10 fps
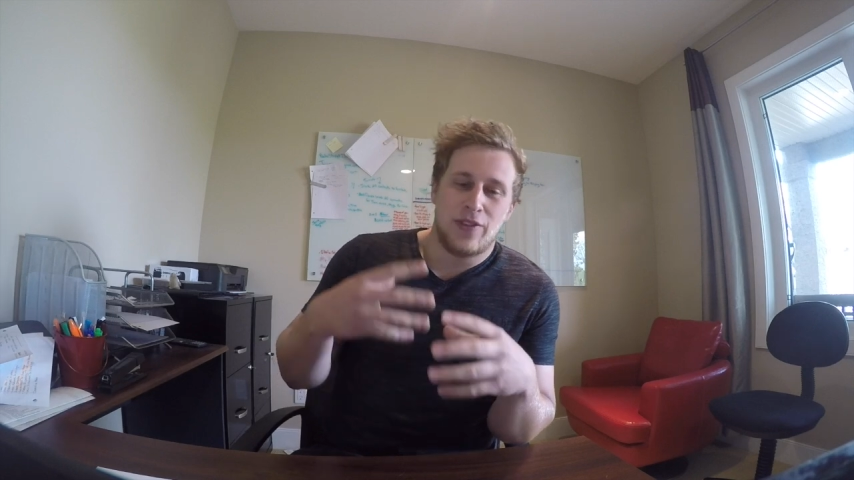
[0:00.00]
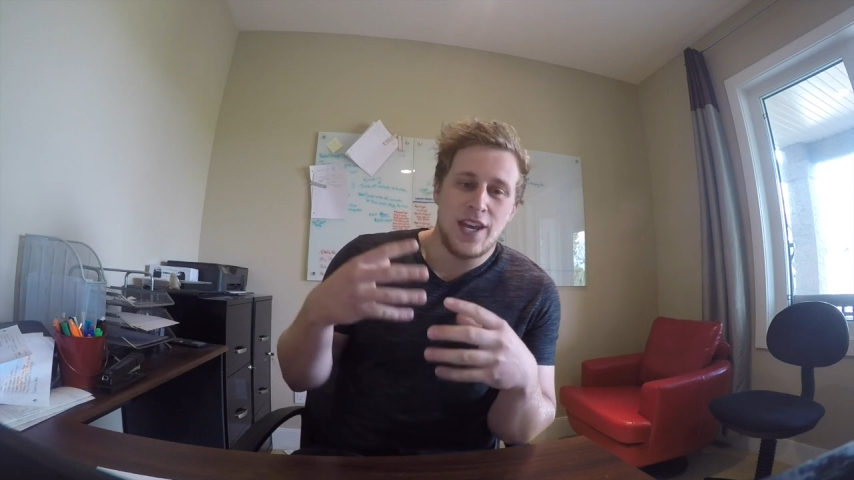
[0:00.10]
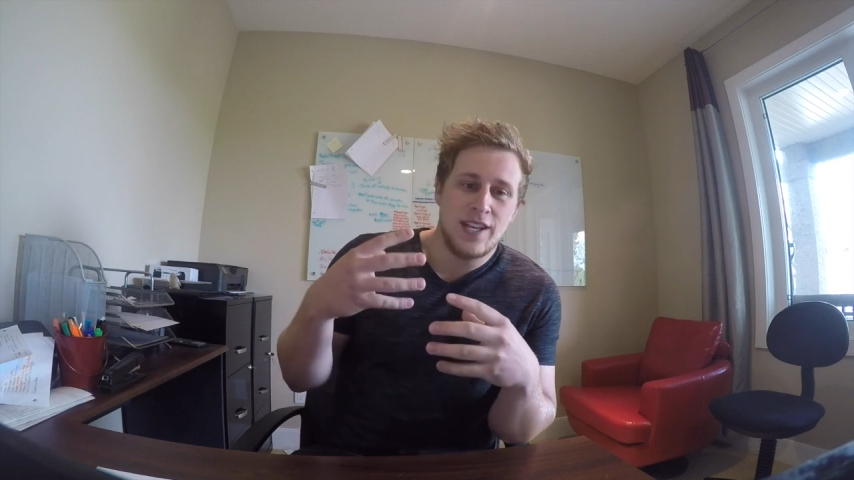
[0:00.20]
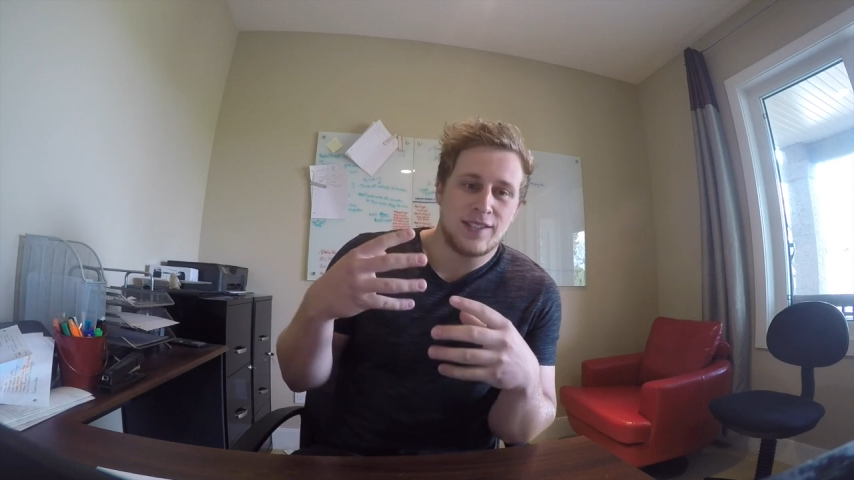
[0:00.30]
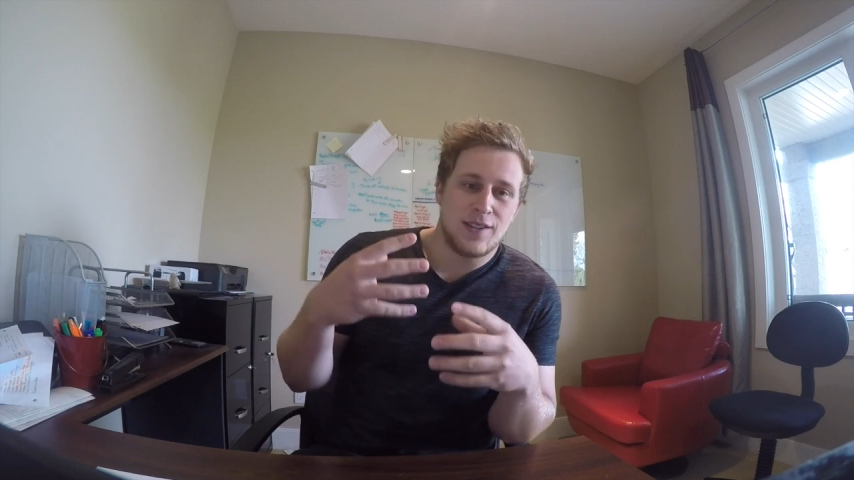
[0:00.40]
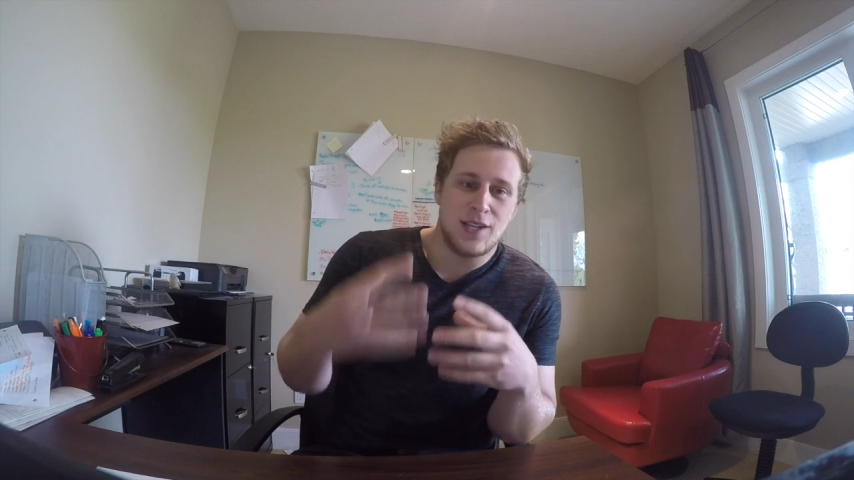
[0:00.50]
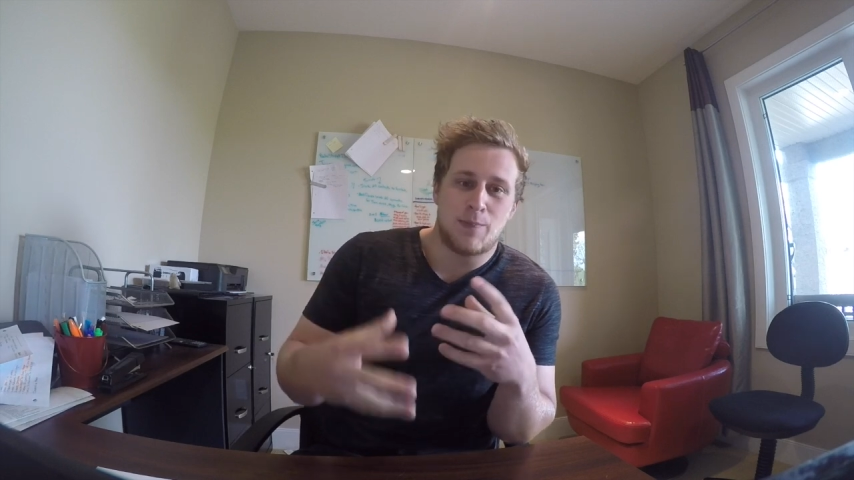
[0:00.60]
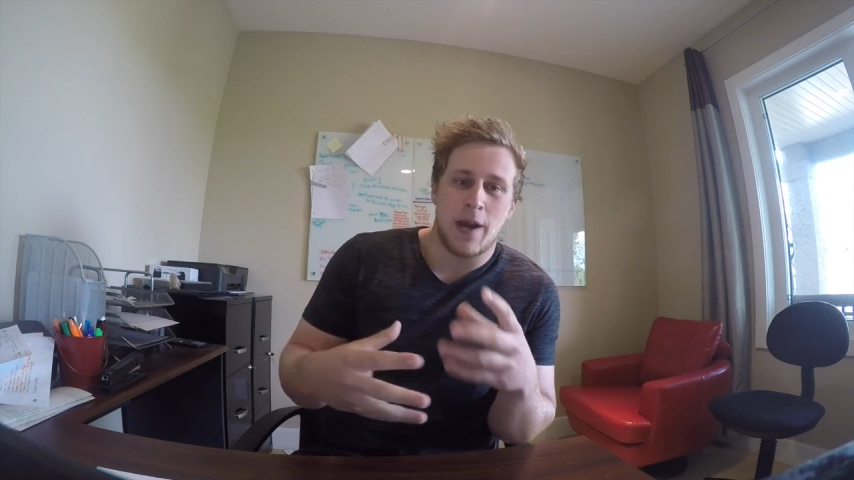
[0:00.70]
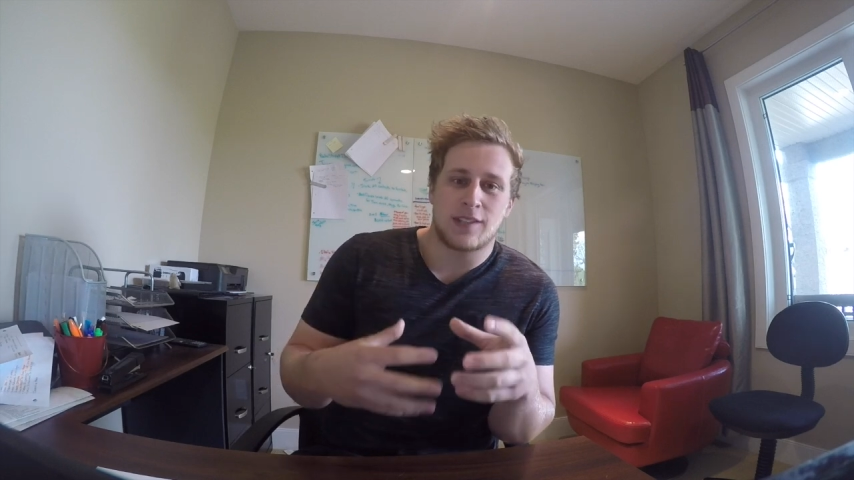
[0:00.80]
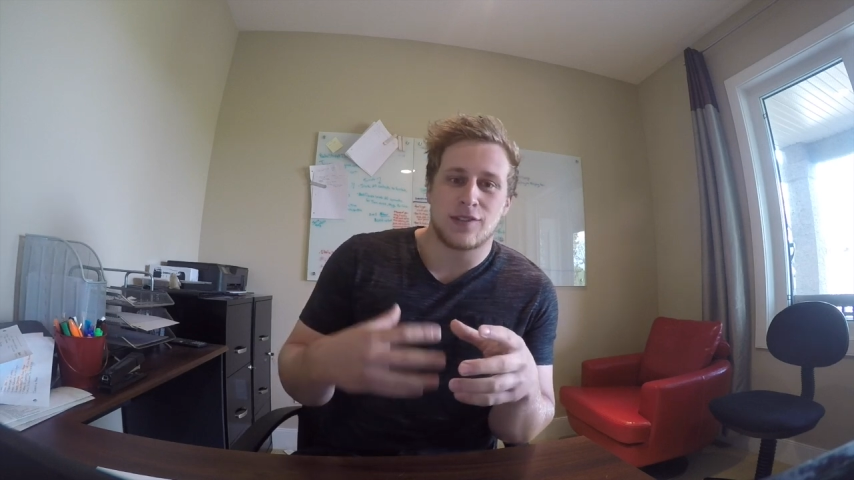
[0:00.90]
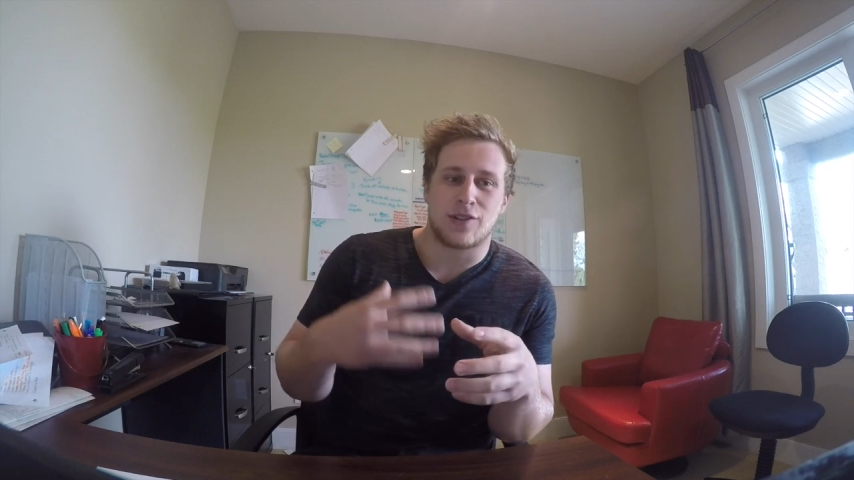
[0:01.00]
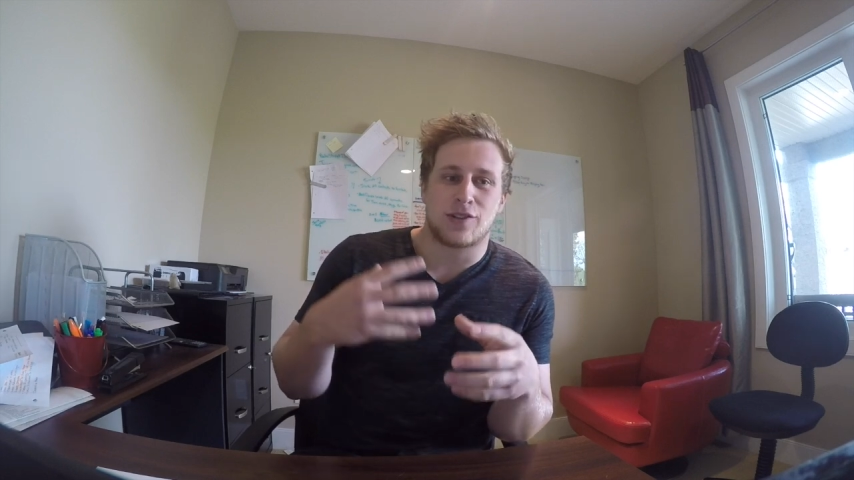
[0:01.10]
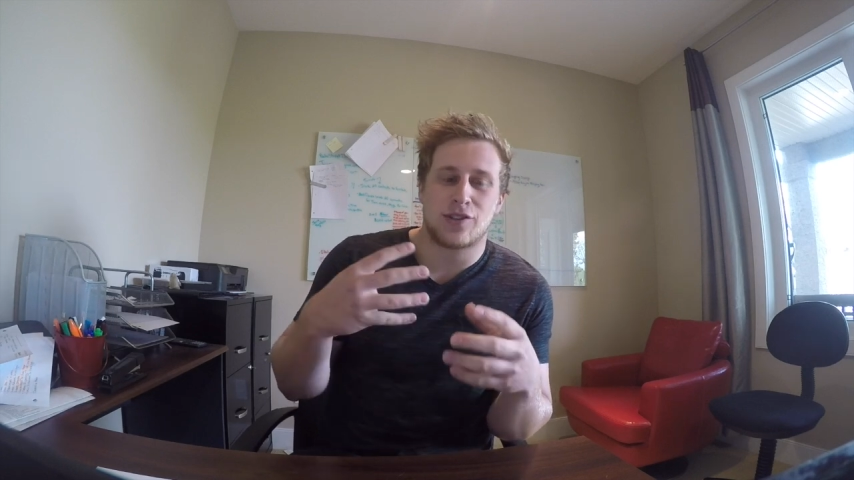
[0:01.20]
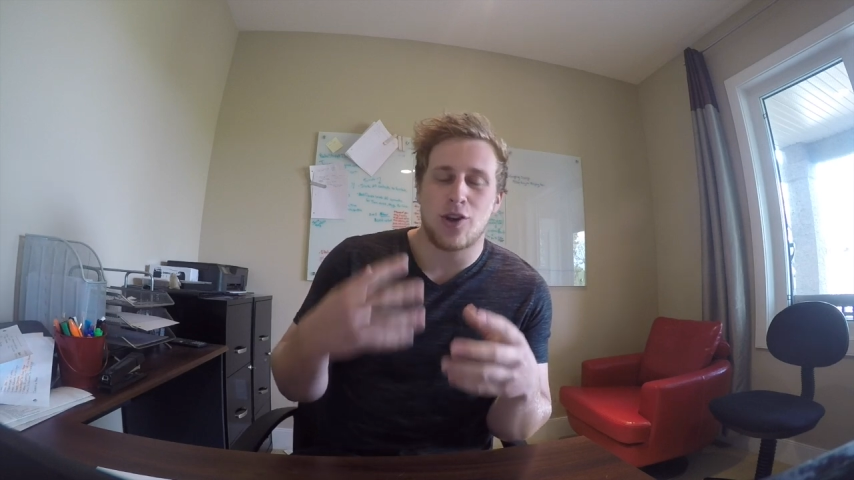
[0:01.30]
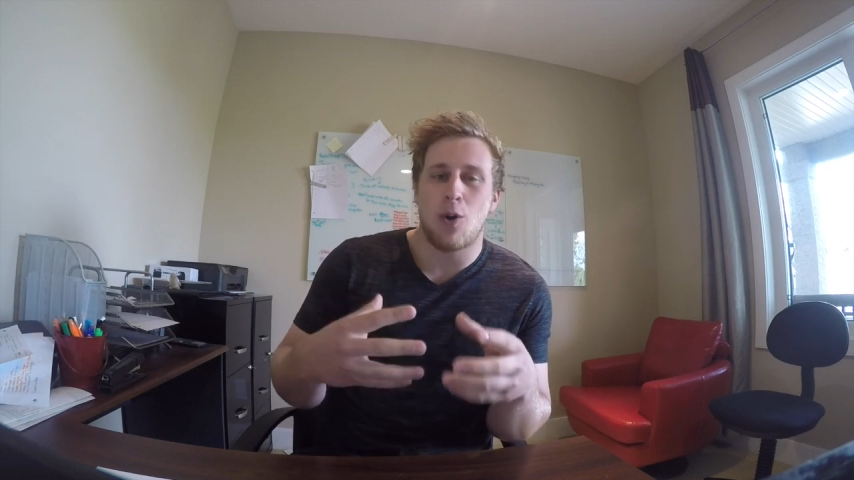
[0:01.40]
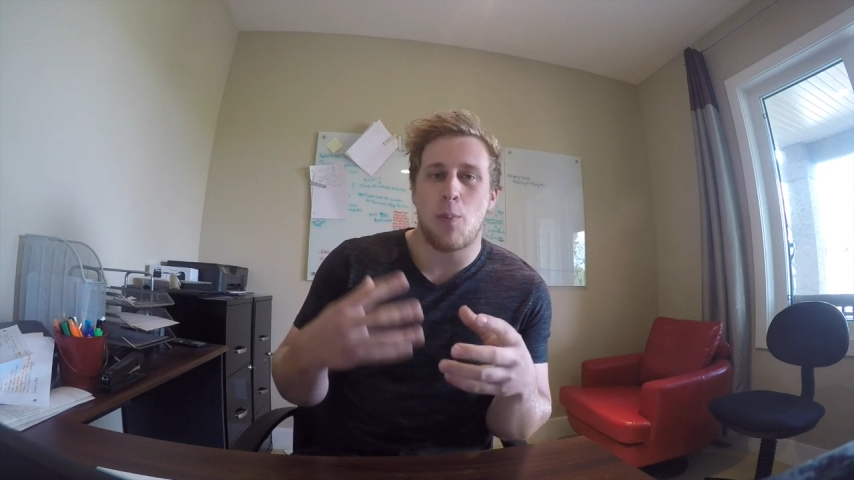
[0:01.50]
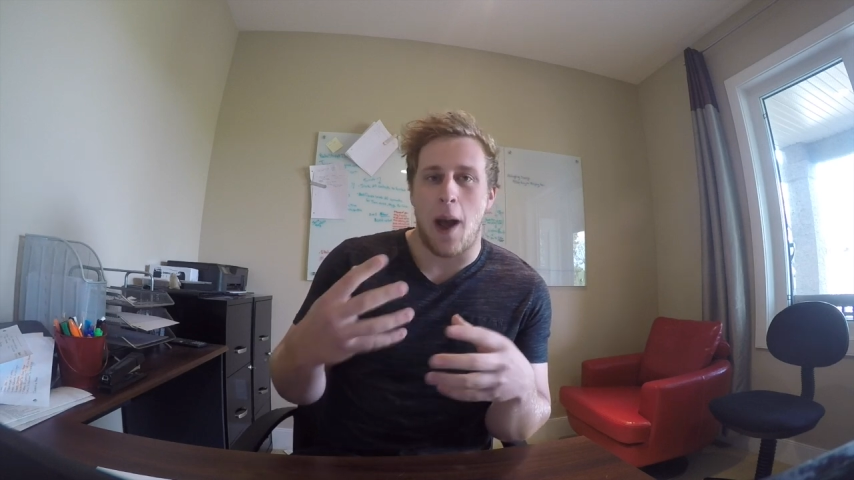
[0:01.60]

these pixels are so